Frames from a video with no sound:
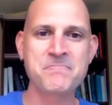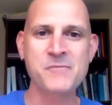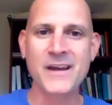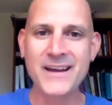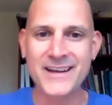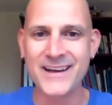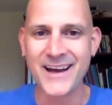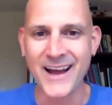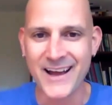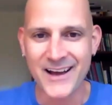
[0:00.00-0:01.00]
Hey,
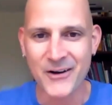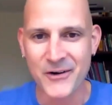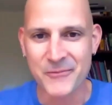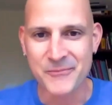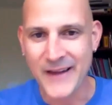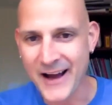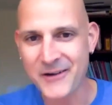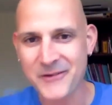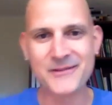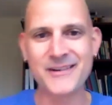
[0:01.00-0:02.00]

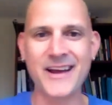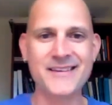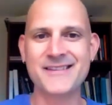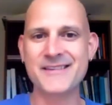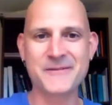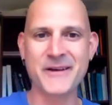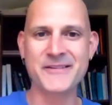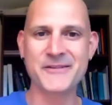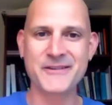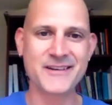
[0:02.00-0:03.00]
now as the
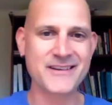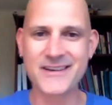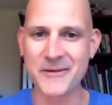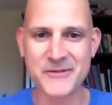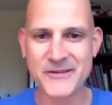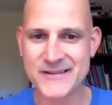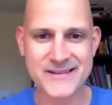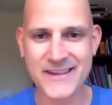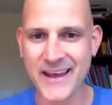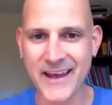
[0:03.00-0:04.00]
semester comes
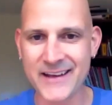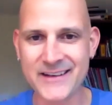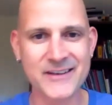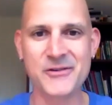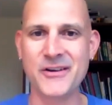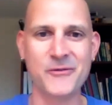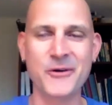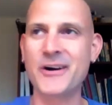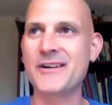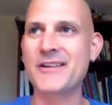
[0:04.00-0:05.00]
to the end and
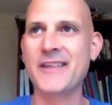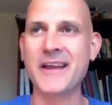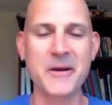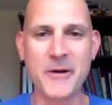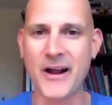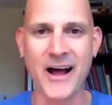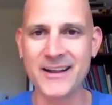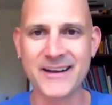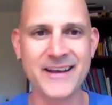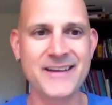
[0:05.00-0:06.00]
we're thinking about
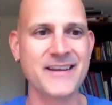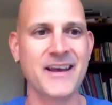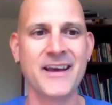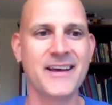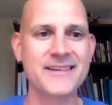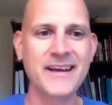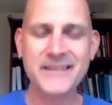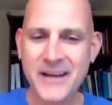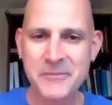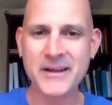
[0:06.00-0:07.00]
holidays, take
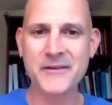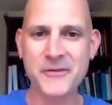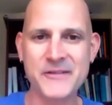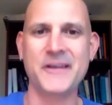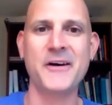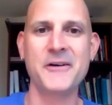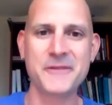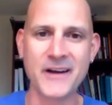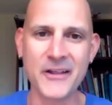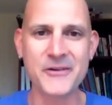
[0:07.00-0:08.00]
time to give yourself
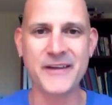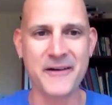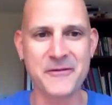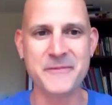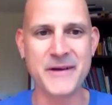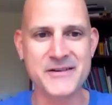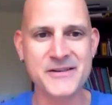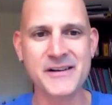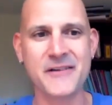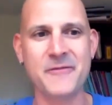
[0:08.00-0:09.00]
and others
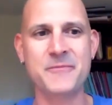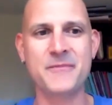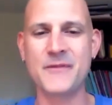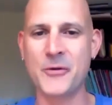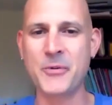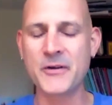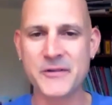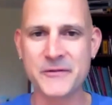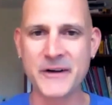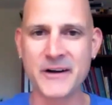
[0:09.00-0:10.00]
affirmation of your
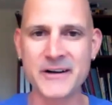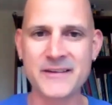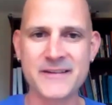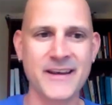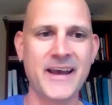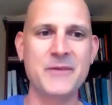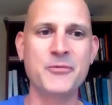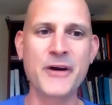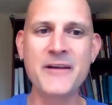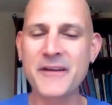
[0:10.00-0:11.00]
perseverance in
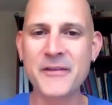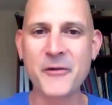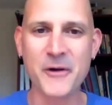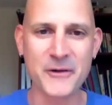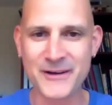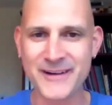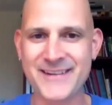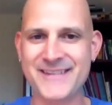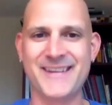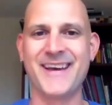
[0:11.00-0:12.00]
braving the
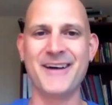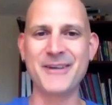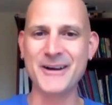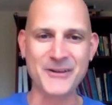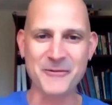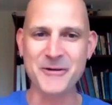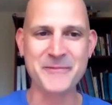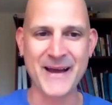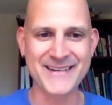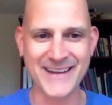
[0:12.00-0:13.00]
wilderness of a global
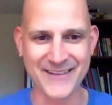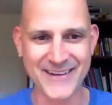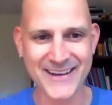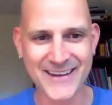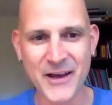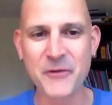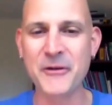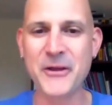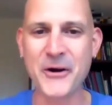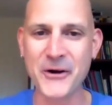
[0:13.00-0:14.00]
pandemic
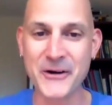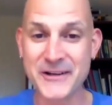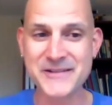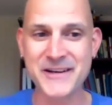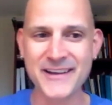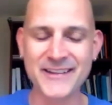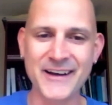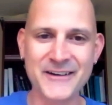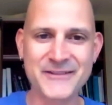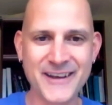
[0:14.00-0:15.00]
with courage,
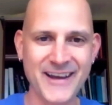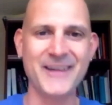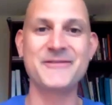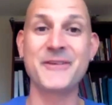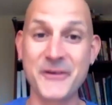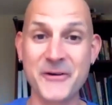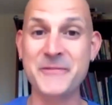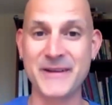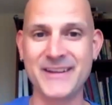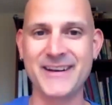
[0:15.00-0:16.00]
love, and
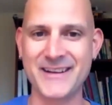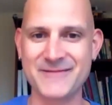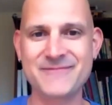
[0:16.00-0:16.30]
vulnerability.